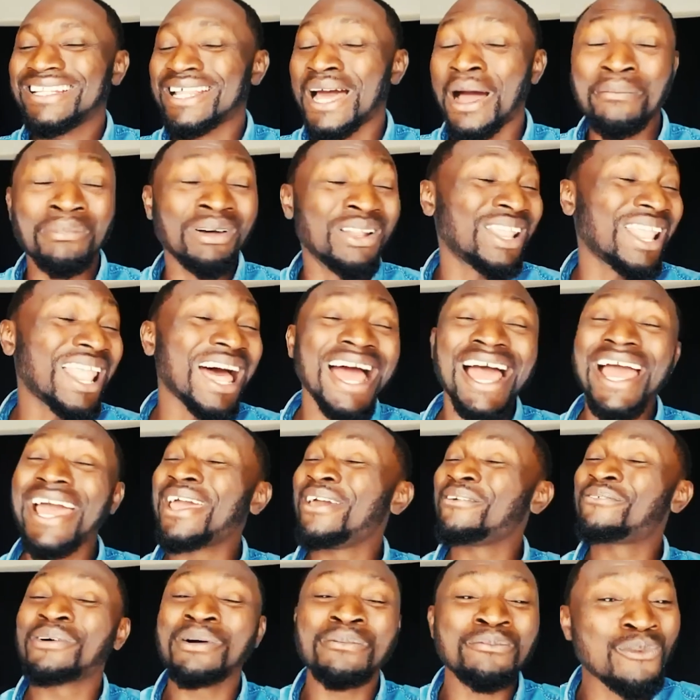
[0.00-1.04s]
I'm
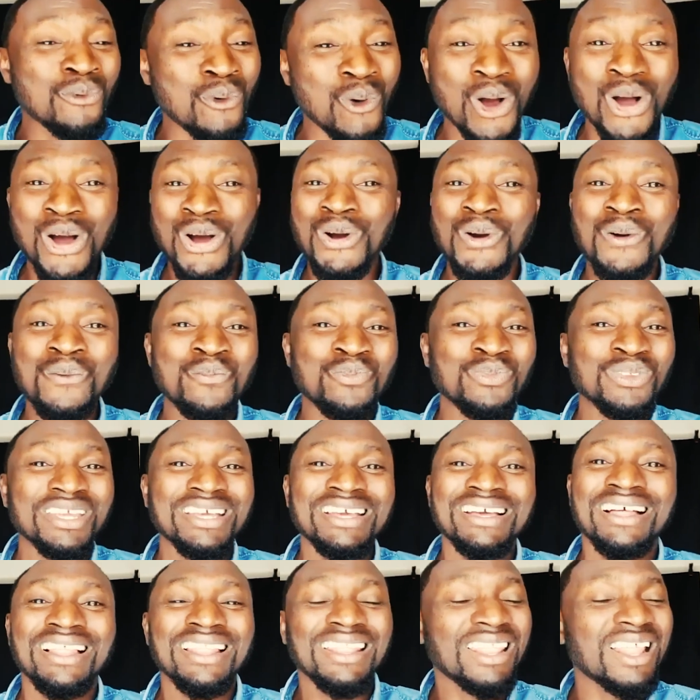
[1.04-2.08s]
alive. I'm well.
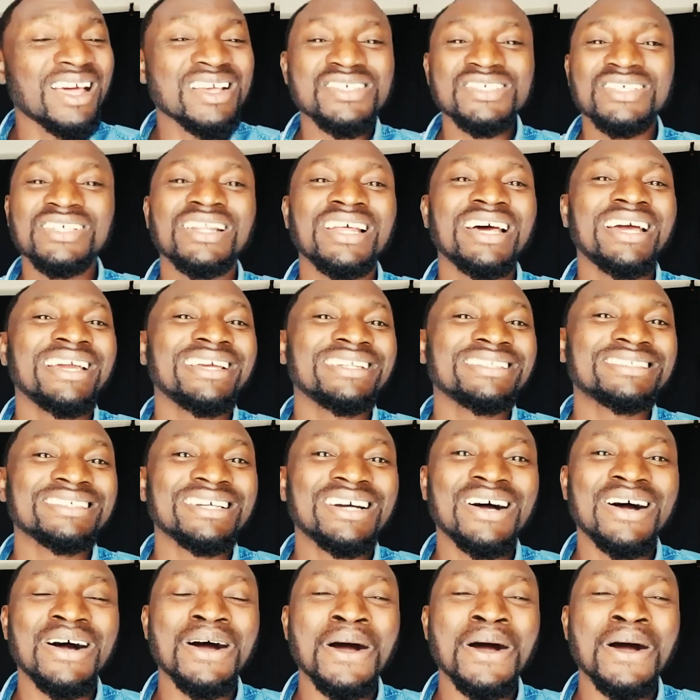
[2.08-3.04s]
Last night